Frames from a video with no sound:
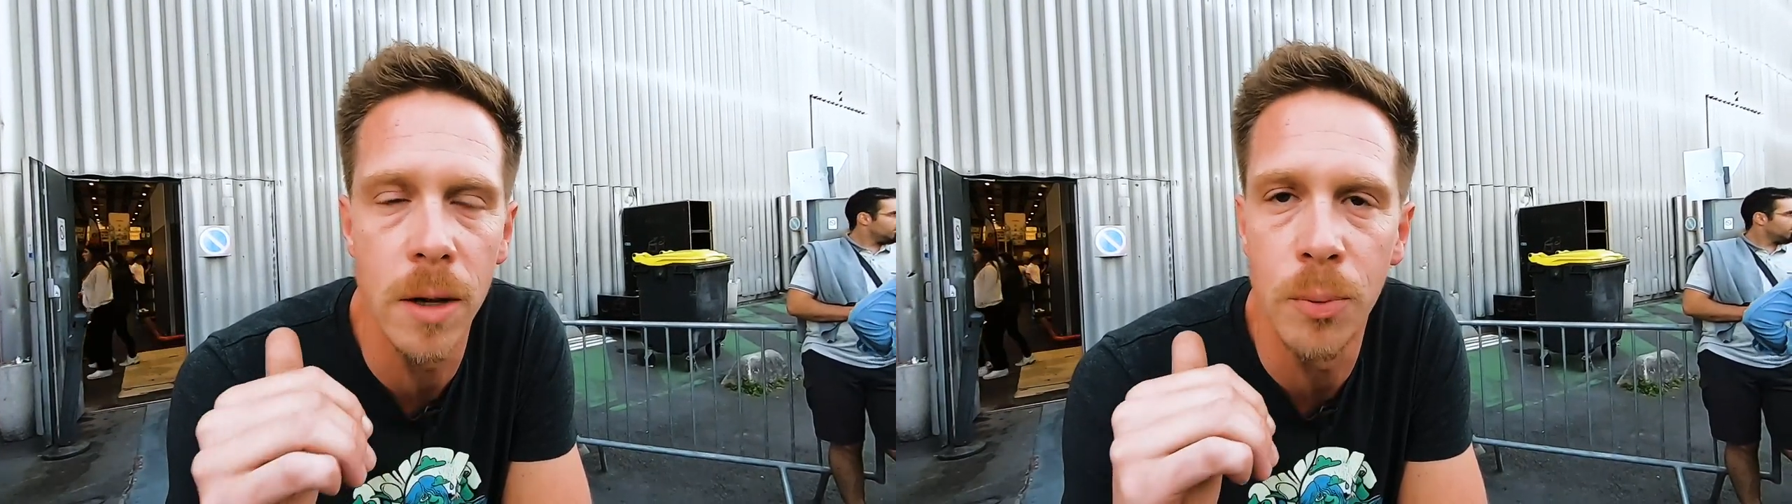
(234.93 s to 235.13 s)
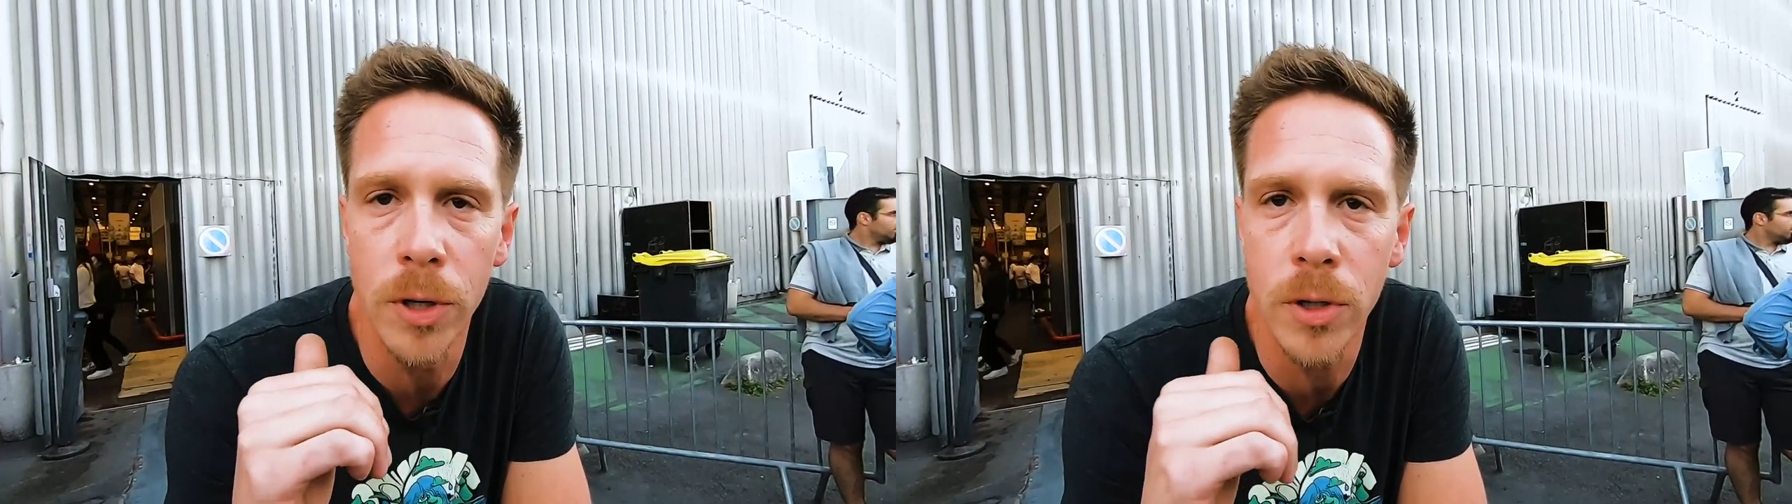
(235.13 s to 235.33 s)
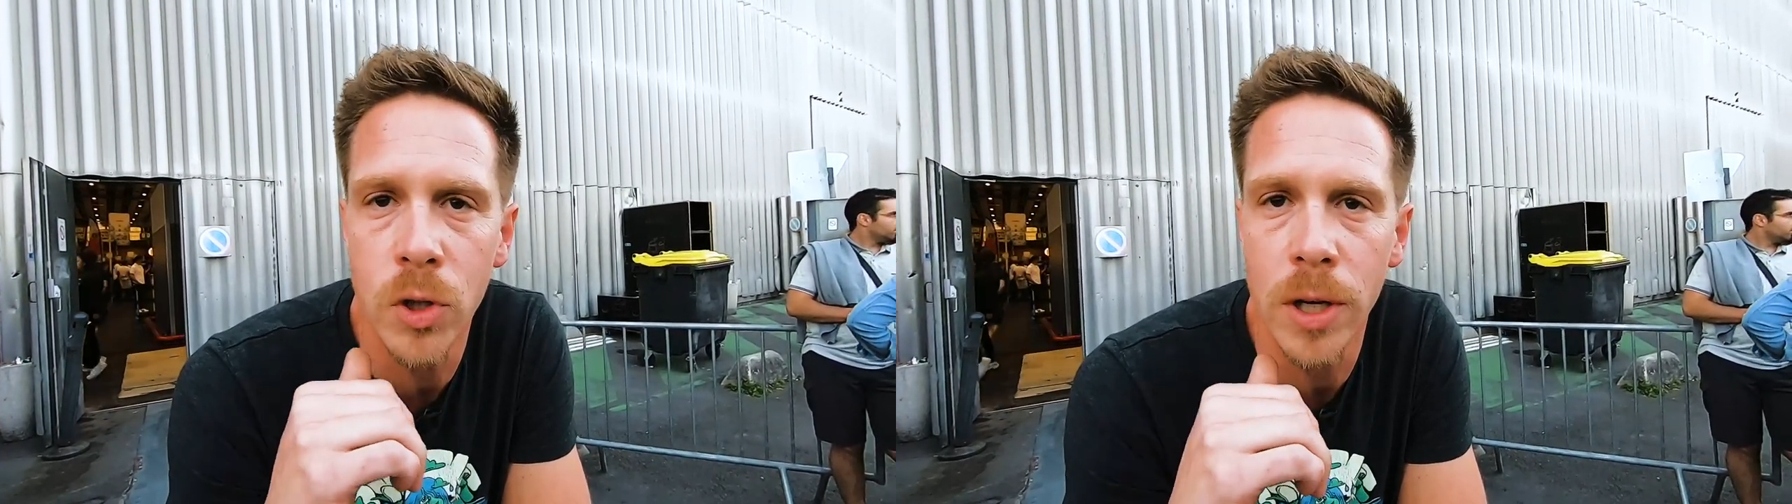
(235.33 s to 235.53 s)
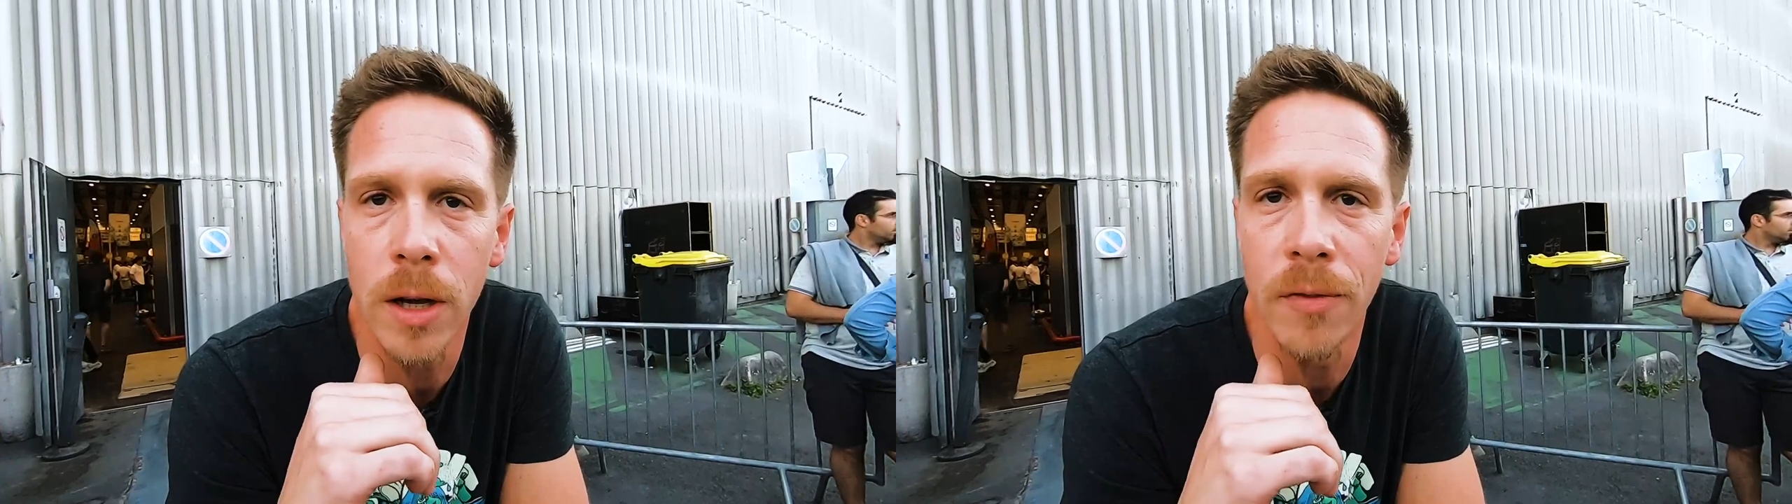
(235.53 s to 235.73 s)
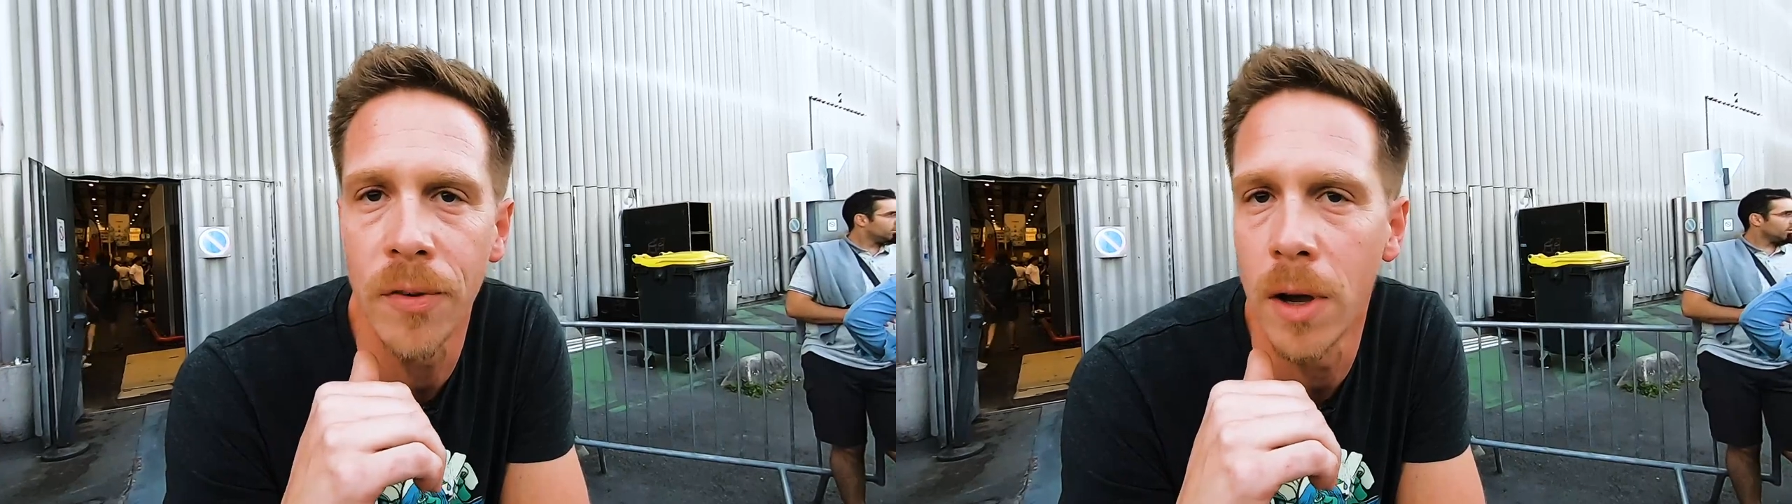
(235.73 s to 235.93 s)
the
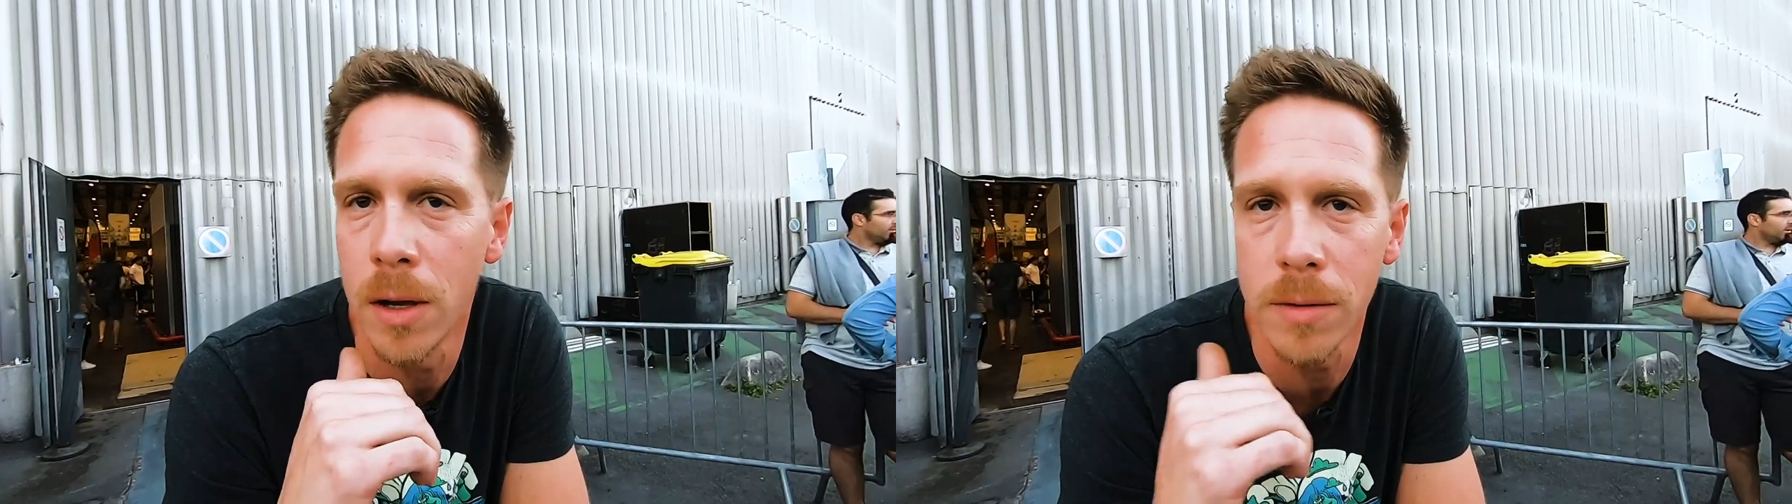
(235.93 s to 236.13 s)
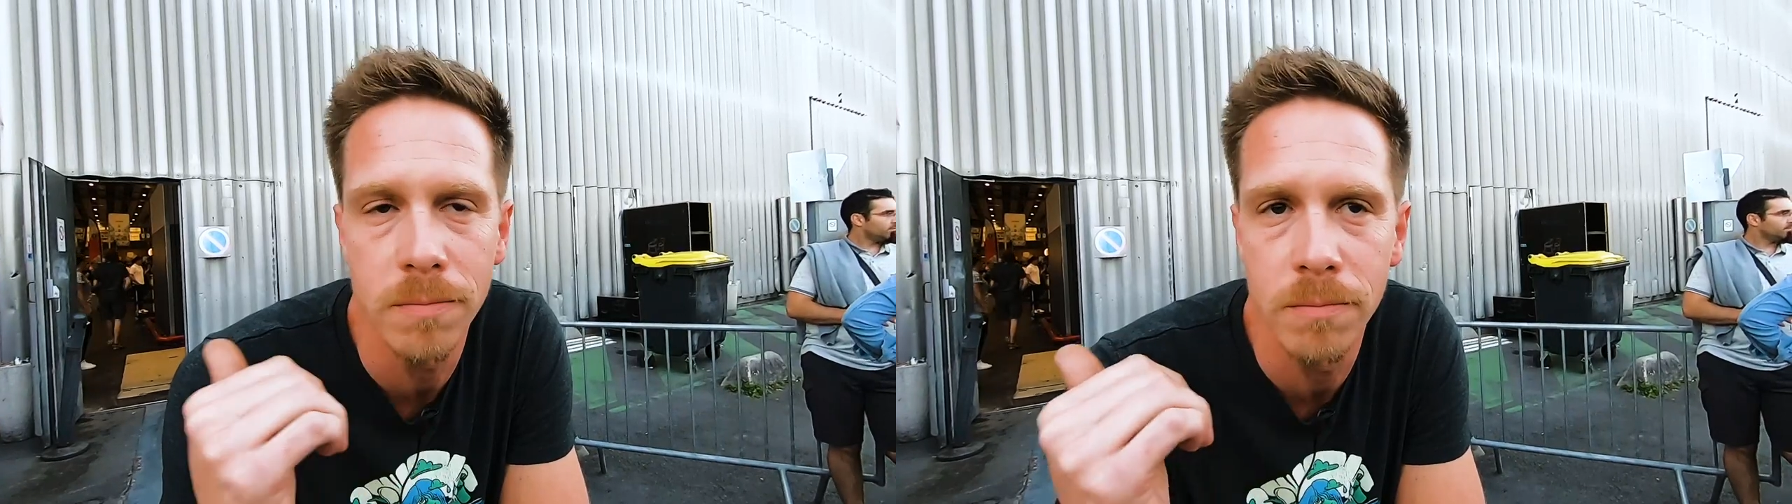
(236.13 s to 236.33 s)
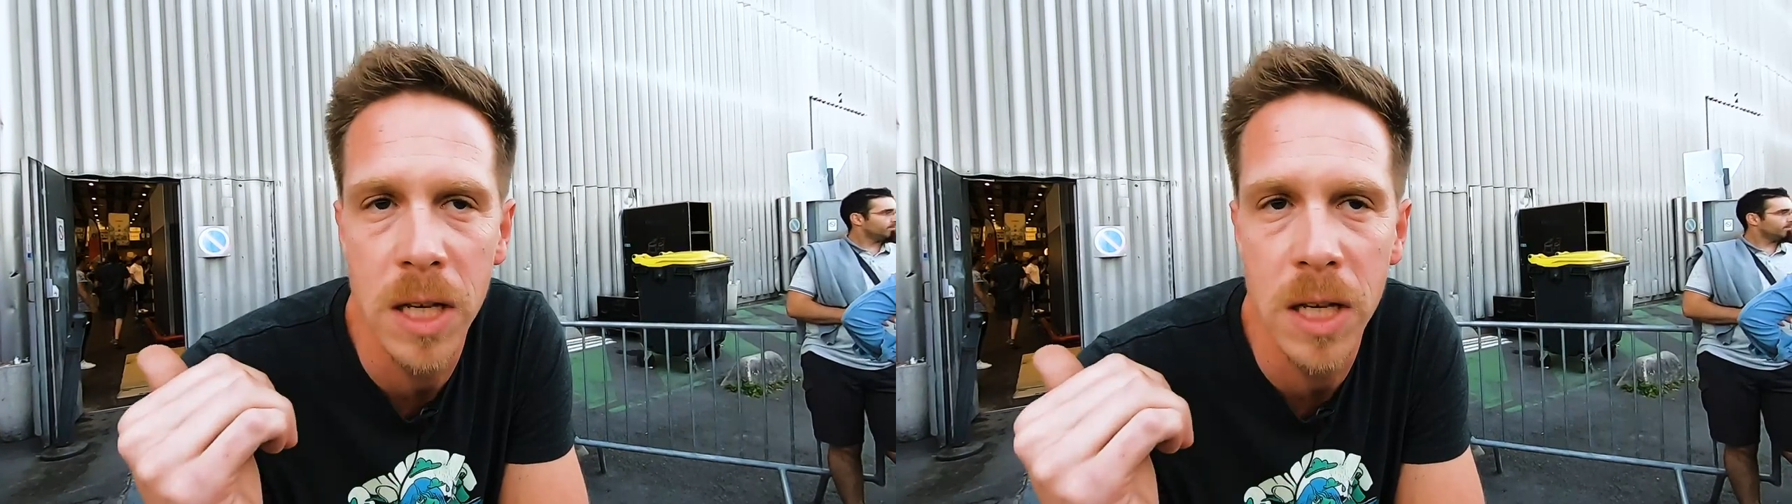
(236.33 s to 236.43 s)
production of uh,